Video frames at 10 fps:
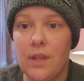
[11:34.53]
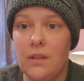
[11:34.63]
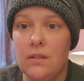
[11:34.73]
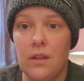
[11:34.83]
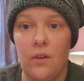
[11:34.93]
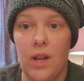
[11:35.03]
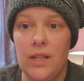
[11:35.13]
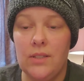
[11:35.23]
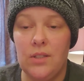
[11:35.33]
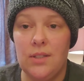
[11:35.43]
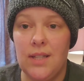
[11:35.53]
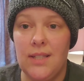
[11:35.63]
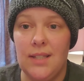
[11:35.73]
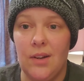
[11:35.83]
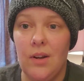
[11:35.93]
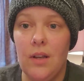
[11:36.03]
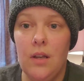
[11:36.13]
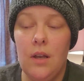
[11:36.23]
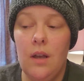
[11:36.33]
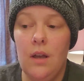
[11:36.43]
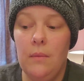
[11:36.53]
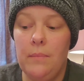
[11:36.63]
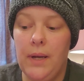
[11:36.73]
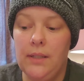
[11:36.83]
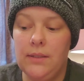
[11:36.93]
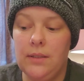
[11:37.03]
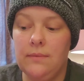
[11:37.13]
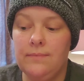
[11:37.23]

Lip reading: cigarette is just easier. But,